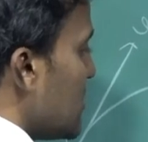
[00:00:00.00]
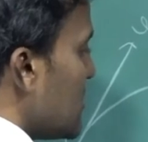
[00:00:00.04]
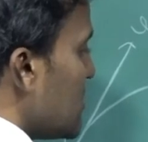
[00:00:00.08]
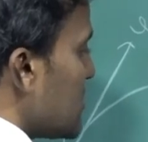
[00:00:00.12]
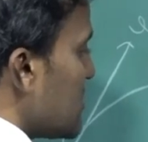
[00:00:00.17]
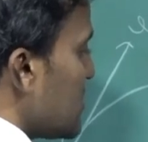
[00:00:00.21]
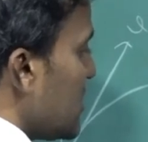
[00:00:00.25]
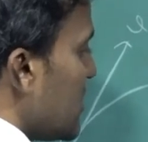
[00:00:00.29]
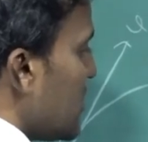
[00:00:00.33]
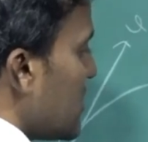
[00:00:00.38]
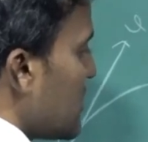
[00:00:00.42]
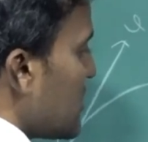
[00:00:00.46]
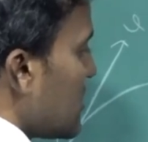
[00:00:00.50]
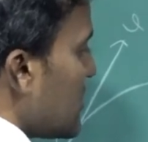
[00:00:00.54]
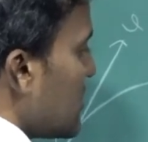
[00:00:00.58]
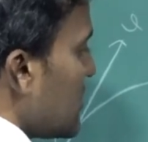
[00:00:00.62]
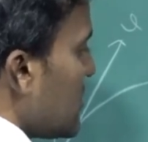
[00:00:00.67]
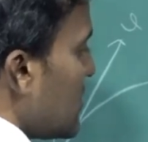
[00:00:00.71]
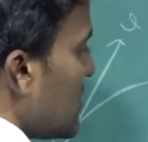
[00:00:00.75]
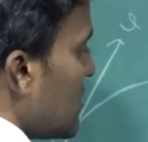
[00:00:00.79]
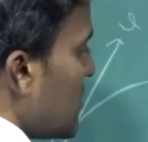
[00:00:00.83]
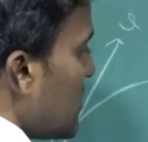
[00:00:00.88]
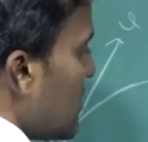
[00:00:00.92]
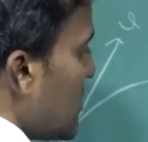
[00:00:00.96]
see here,
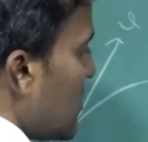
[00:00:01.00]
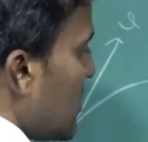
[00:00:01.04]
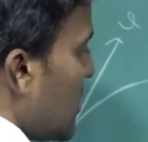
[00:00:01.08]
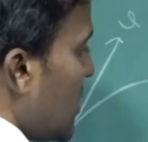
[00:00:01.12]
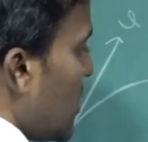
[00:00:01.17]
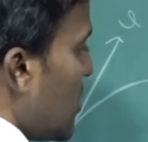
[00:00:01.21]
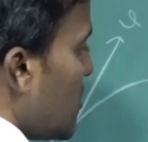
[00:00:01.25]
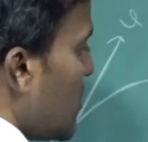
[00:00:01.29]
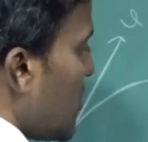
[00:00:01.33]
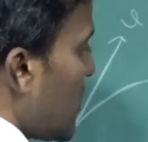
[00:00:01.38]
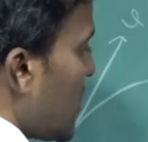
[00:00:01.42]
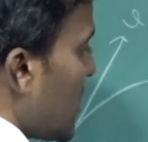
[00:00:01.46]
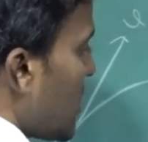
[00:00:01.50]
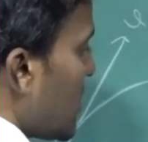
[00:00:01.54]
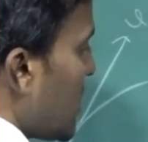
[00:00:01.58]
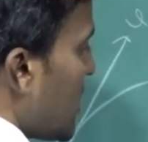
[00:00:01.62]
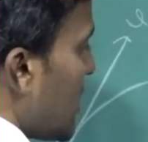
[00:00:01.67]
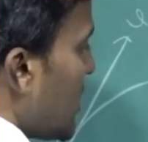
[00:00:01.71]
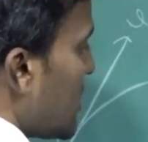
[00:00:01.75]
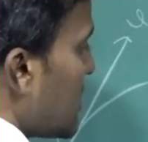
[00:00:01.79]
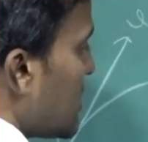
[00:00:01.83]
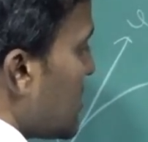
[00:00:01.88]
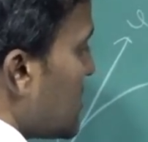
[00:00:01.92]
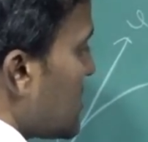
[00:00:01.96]
how you can
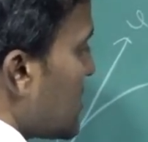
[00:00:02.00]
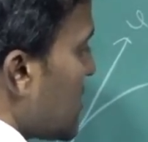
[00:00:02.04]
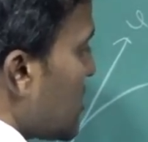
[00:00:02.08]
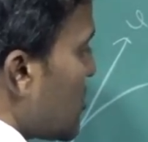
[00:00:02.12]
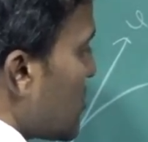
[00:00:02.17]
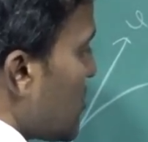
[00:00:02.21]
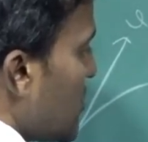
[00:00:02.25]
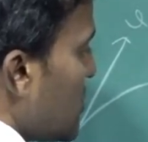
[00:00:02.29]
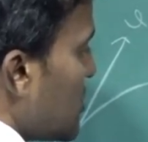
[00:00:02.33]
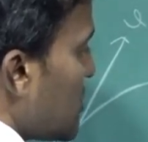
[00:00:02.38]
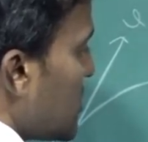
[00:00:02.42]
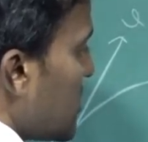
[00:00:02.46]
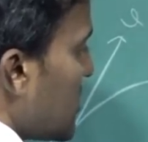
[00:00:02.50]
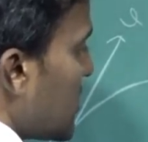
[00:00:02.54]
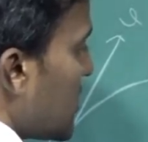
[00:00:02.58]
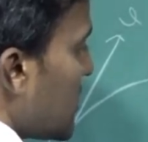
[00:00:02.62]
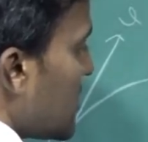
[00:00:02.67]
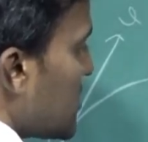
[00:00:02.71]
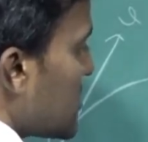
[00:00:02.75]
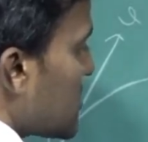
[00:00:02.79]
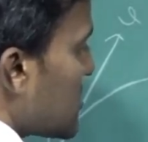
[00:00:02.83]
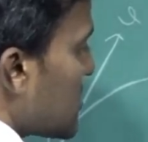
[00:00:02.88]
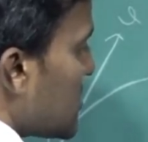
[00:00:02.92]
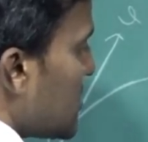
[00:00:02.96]
write this equation?
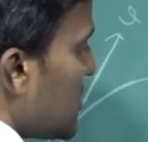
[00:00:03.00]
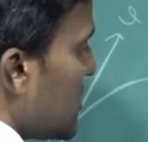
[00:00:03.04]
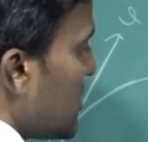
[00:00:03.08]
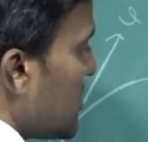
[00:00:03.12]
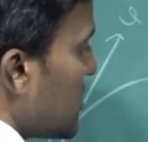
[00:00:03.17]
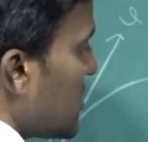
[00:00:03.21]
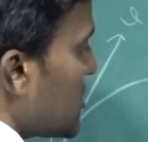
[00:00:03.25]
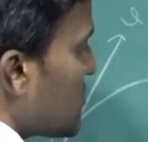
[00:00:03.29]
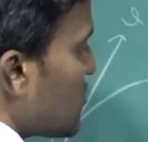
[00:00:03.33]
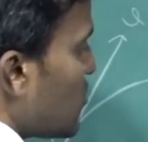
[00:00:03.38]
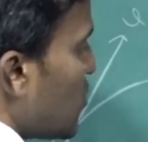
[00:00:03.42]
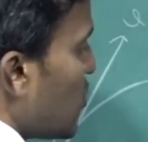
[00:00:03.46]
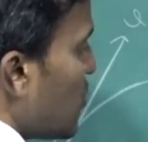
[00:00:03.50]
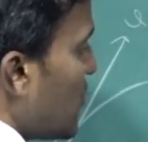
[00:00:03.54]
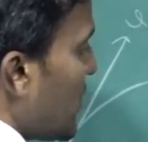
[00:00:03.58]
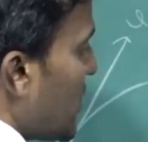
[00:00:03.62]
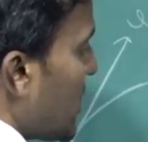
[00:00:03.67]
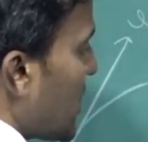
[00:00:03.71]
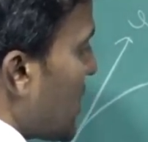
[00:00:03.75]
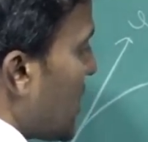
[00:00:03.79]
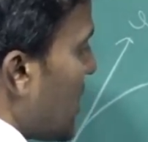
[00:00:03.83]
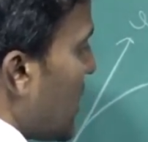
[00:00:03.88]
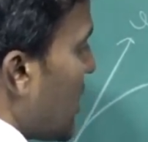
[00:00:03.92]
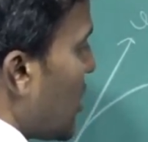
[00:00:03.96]
It is
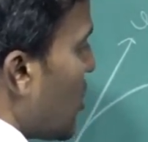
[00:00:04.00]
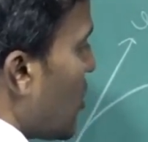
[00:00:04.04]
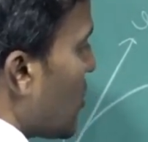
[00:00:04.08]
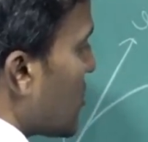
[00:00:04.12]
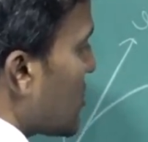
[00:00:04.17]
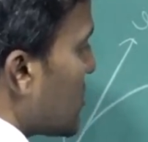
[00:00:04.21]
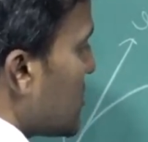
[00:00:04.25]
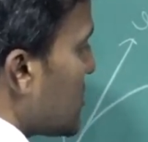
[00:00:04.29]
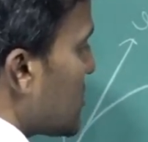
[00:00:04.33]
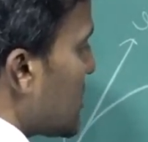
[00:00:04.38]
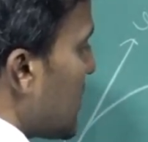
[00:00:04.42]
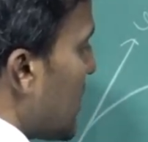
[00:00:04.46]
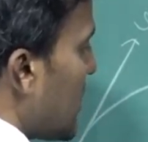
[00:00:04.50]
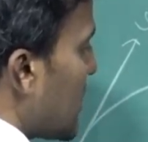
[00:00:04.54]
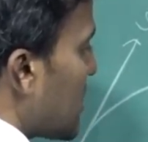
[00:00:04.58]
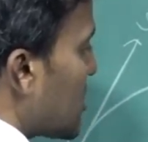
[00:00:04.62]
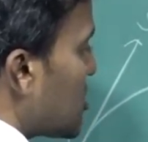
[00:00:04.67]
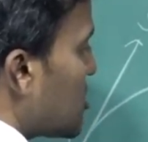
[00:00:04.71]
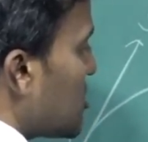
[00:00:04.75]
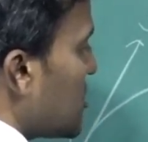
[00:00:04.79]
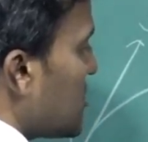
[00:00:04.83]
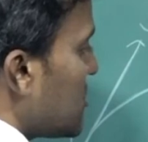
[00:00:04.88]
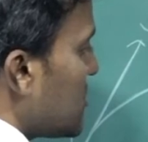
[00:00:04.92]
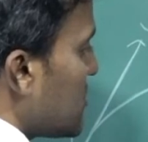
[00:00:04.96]
moving along this
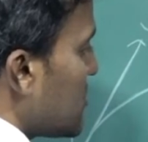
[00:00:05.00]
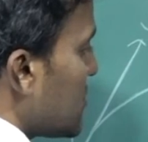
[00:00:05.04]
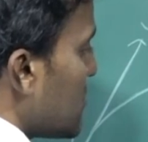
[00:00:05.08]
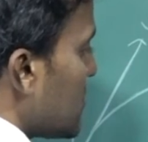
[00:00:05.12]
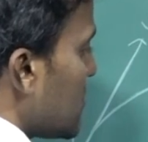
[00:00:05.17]
direction.